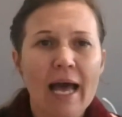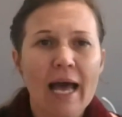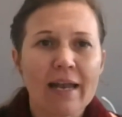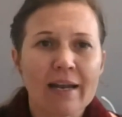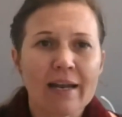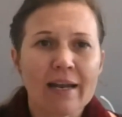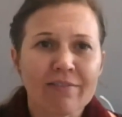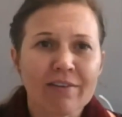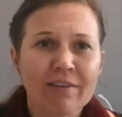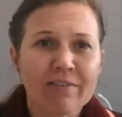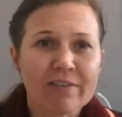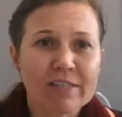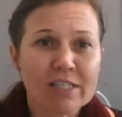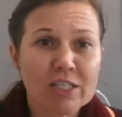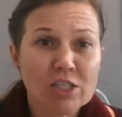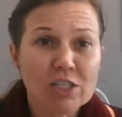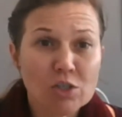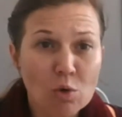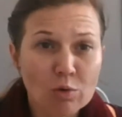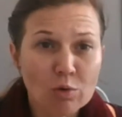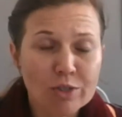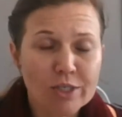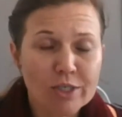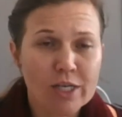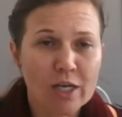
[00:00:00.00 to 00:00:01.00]
And I think this is
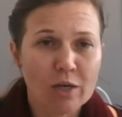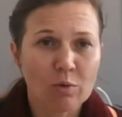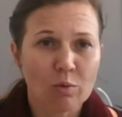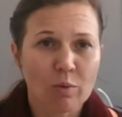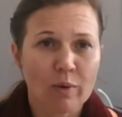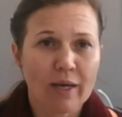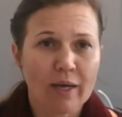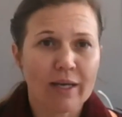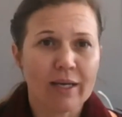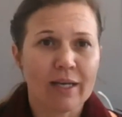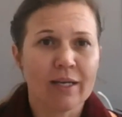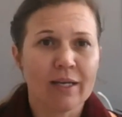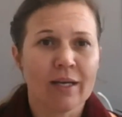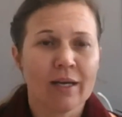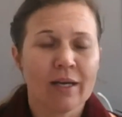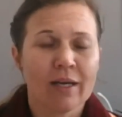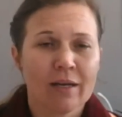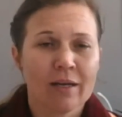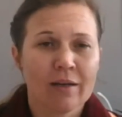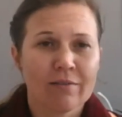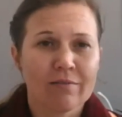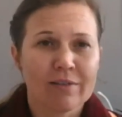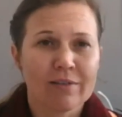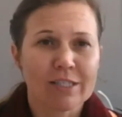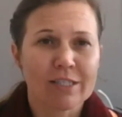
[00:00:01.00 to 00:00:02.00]
also where
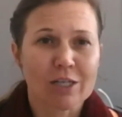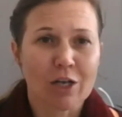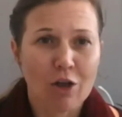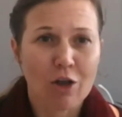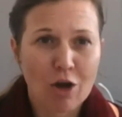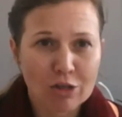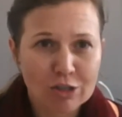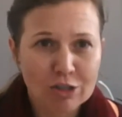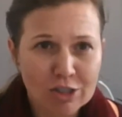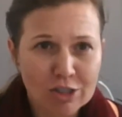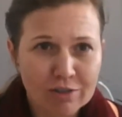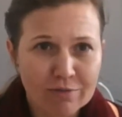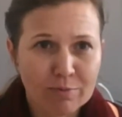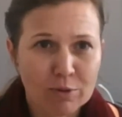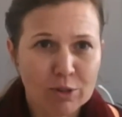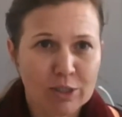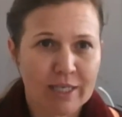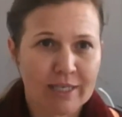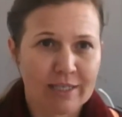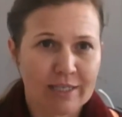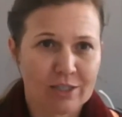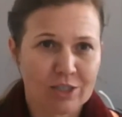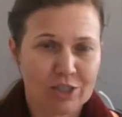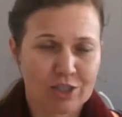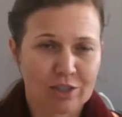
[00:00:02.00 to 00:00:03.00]
there's lots of
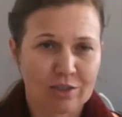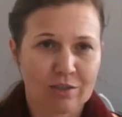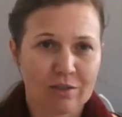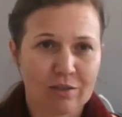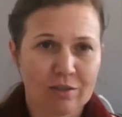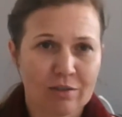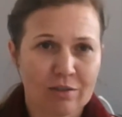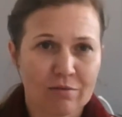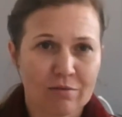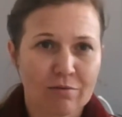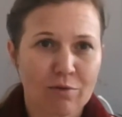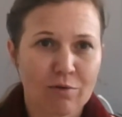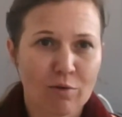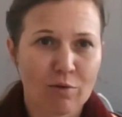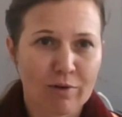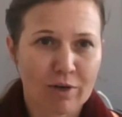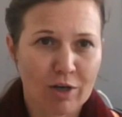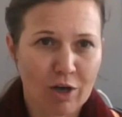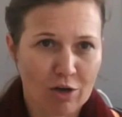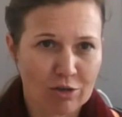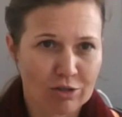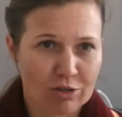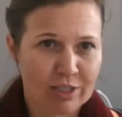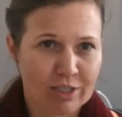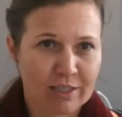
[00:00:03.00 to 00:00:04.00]
potential for the
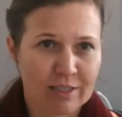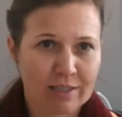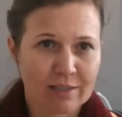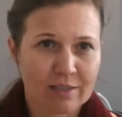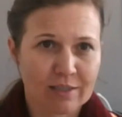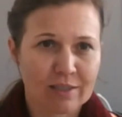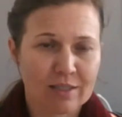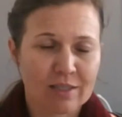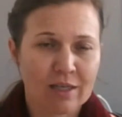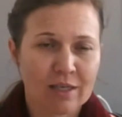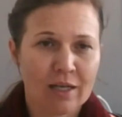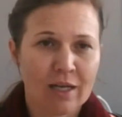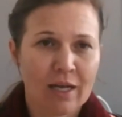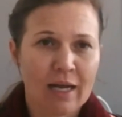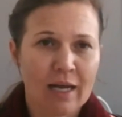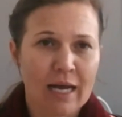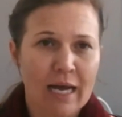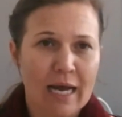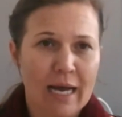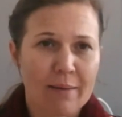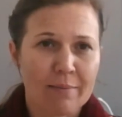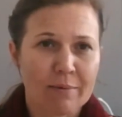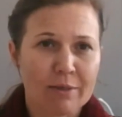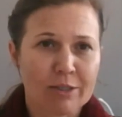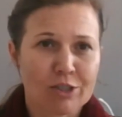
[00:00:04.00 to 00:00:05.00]
continent
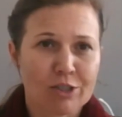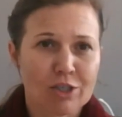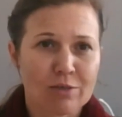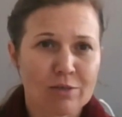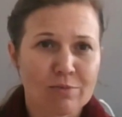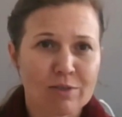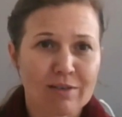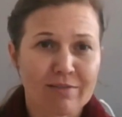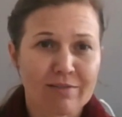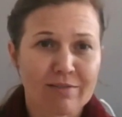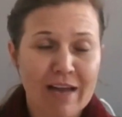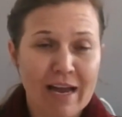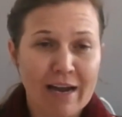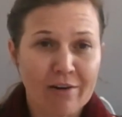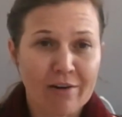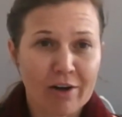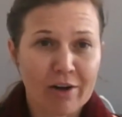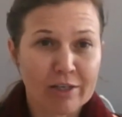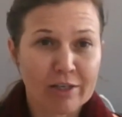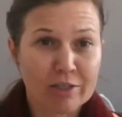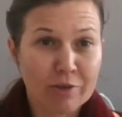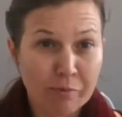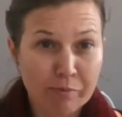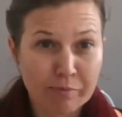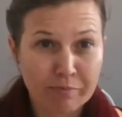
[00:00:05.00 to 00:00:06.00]
in terms of
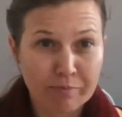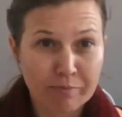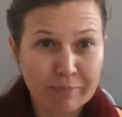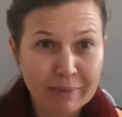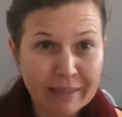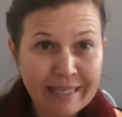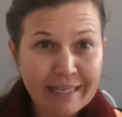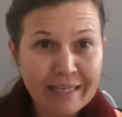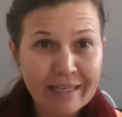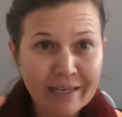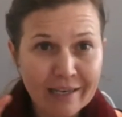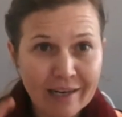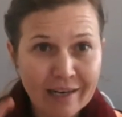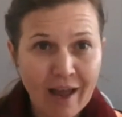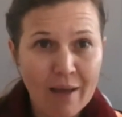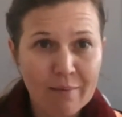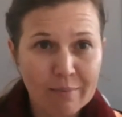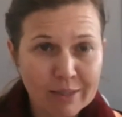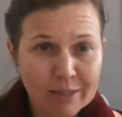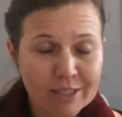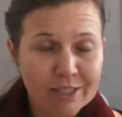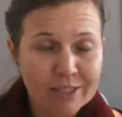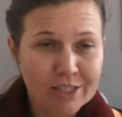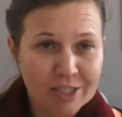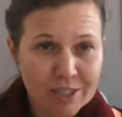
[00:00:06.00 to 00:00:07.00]
being
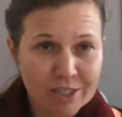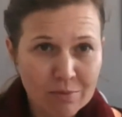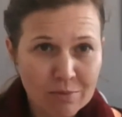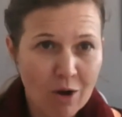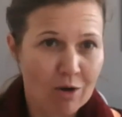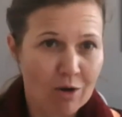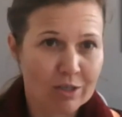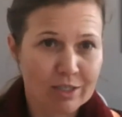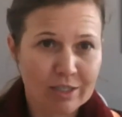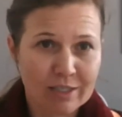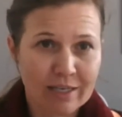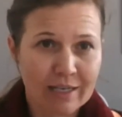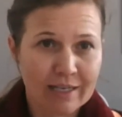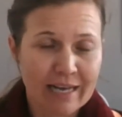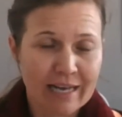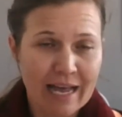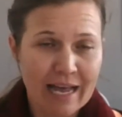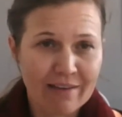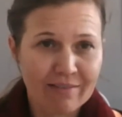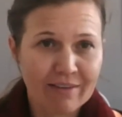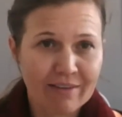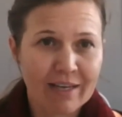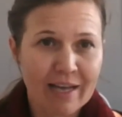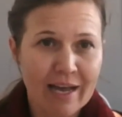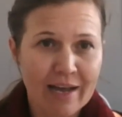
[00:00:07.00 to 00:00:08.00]
climate smart and
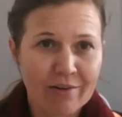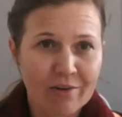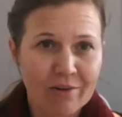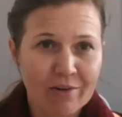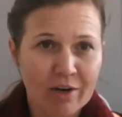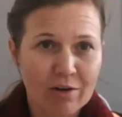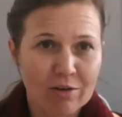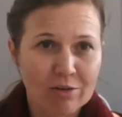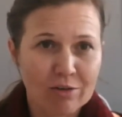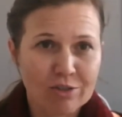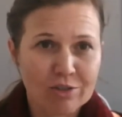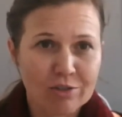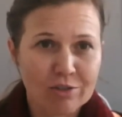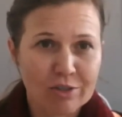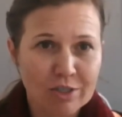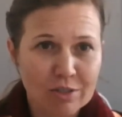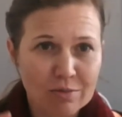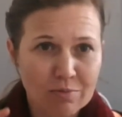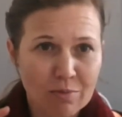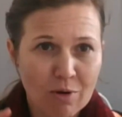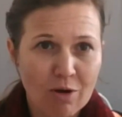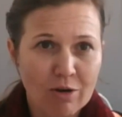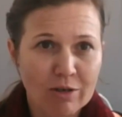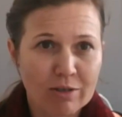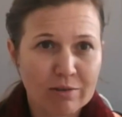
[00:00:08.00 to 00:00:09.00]
having agricultural
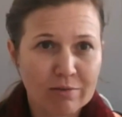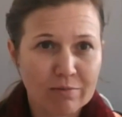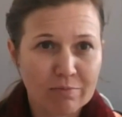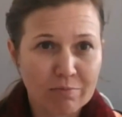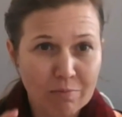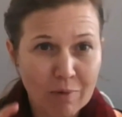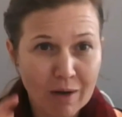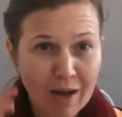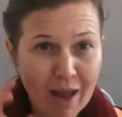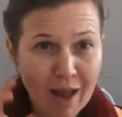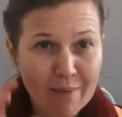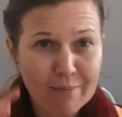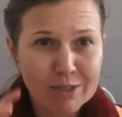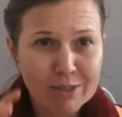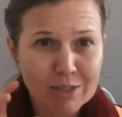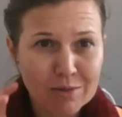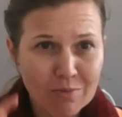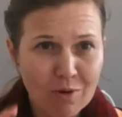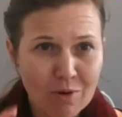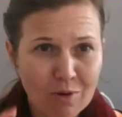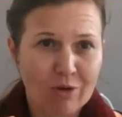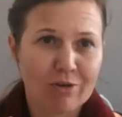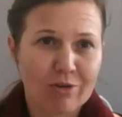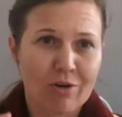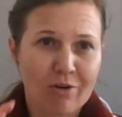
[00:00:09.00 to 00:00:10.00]
smart, climate
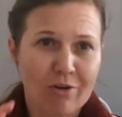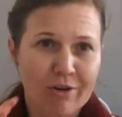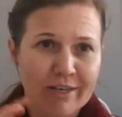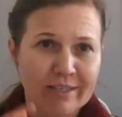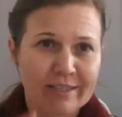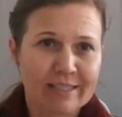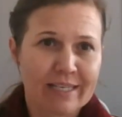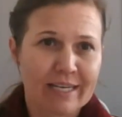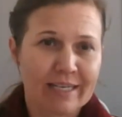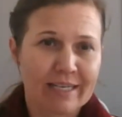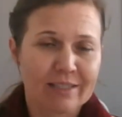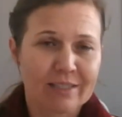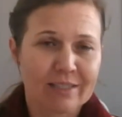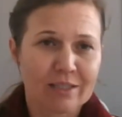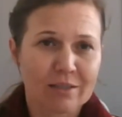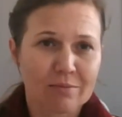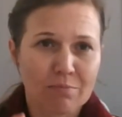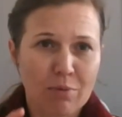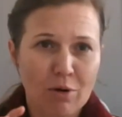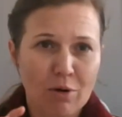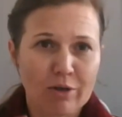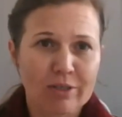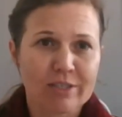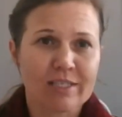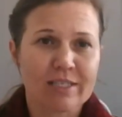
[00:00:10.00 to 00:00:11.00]
smart
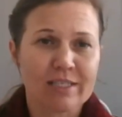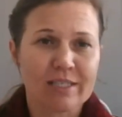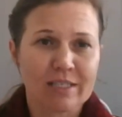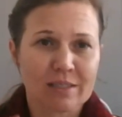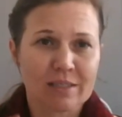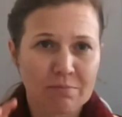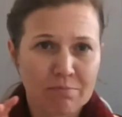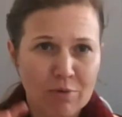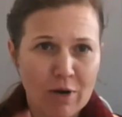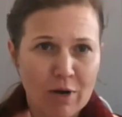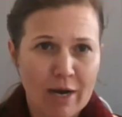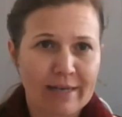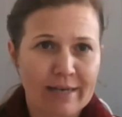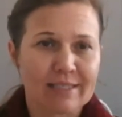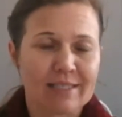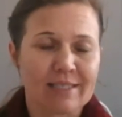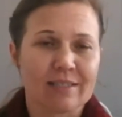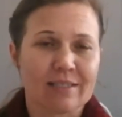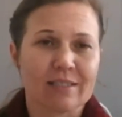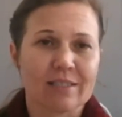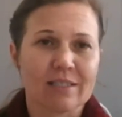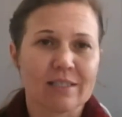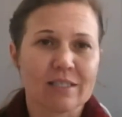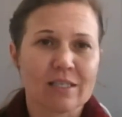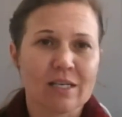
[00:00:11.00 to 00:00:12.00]
orientated policies and
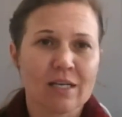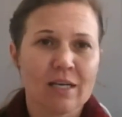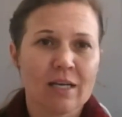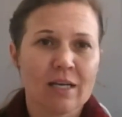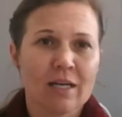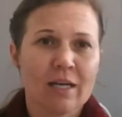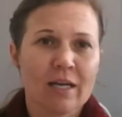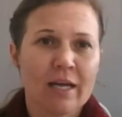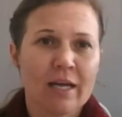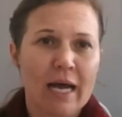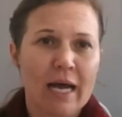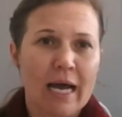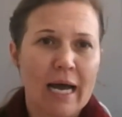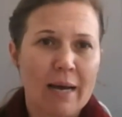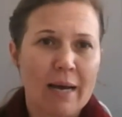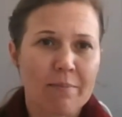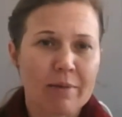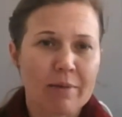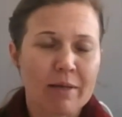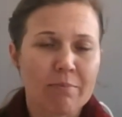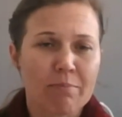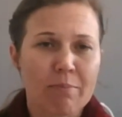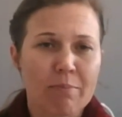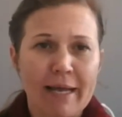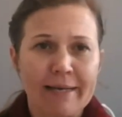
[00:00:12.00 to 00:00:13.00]
practices
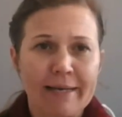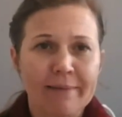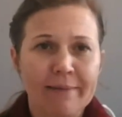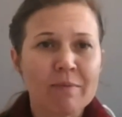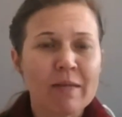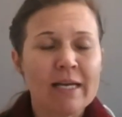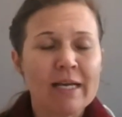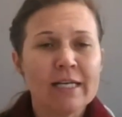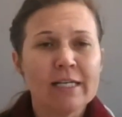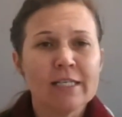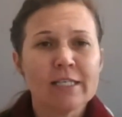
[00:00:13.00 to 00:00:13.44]
in play.